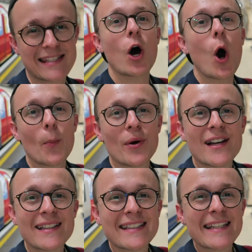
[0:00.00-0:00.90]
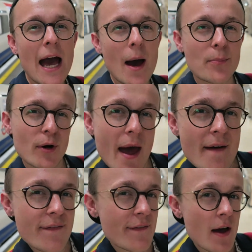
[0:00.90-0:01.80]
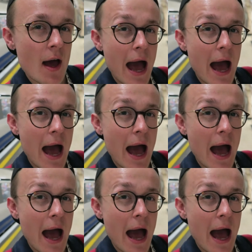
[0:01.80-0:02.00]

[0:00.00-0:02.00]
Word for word: stop to get a breath